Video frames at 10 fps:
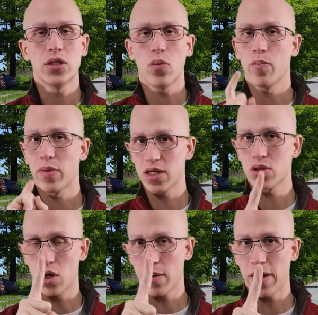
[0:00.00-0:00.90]
So
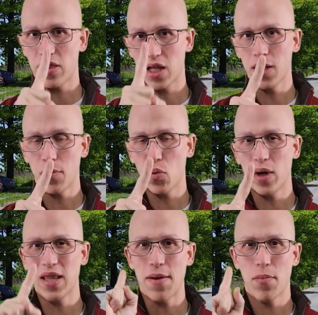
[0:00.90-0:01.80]
let's talk about thing number
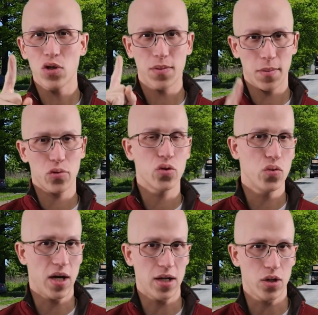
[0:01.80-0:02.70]
one that most people
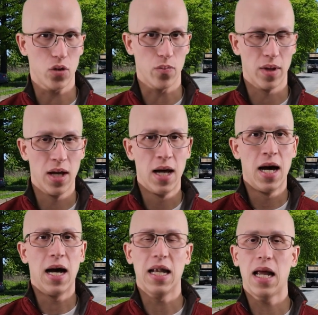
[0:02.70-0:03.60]
do not know.
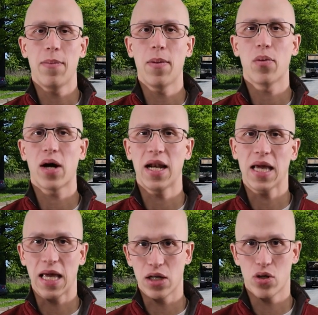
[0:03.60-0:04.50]
A lot of people
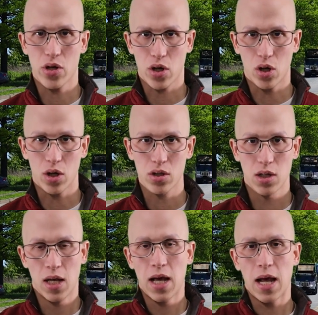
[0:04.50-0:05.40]
kind of get into their
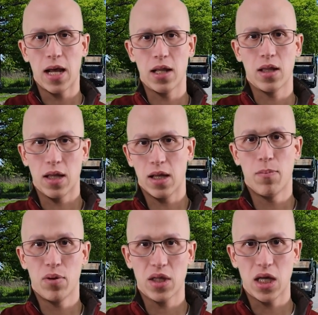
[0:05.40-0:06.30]
cars and
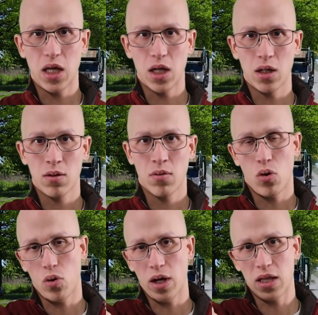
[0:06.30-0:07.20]
they put the key in
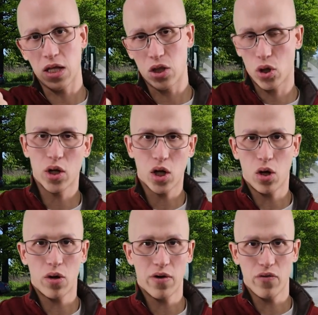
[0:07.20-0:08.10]
and they turn the
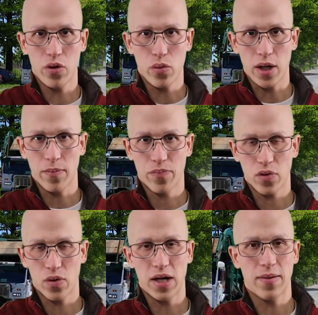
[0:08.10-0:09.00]
car on right away,
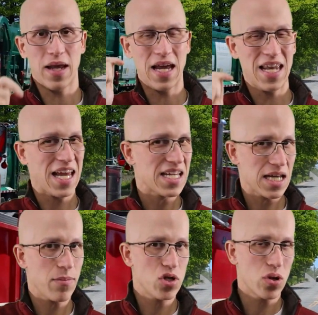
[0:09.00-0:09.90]
right? In
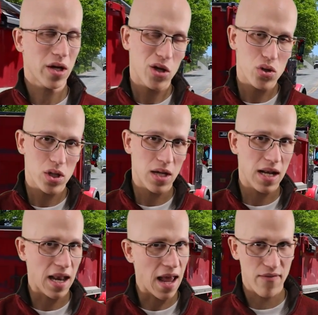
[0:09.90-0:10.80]
a semi-truck, you
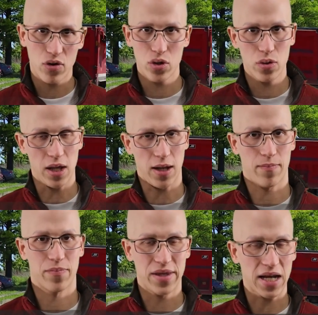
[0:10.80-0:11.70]
should never do
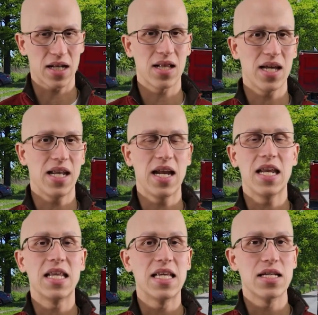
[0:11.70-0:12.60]
that. Technically, in
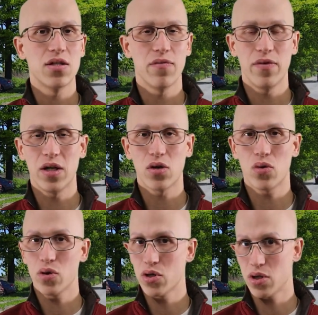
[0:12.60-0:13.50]
any diesel
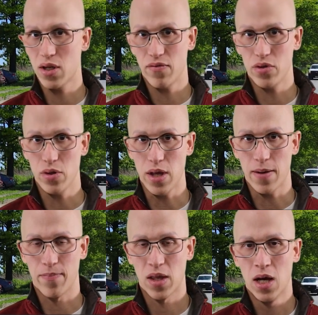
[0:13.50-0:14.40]
vehicle, you should never do
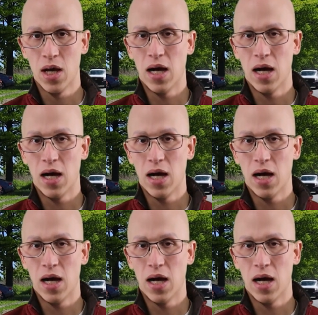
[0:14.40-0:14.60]
that.